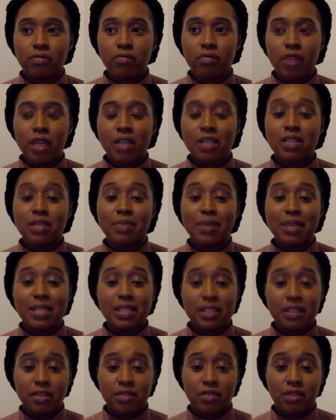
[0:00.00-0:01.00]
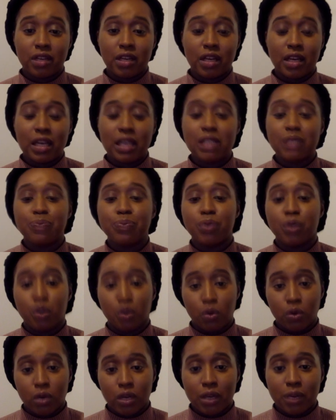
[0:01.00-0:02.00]
Semester 3 is
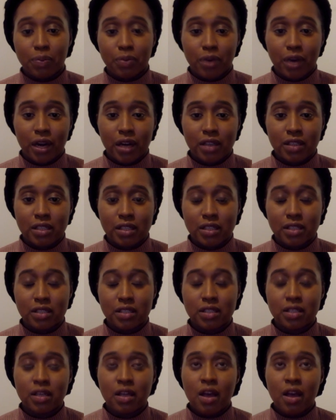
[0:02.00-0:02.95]
purely practice.